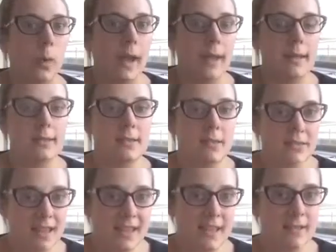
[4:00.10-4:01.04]
way, to
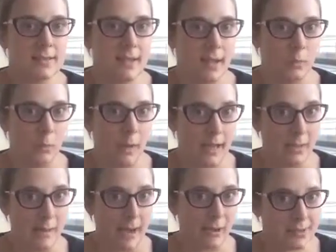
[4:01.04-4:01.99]
think a certain way
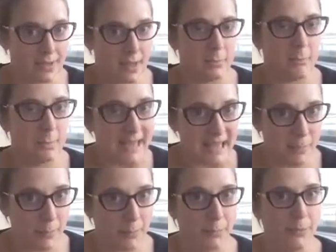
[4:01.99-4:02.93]
about certain
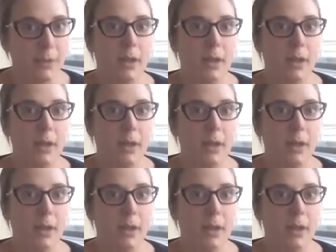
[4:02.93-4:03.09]
people?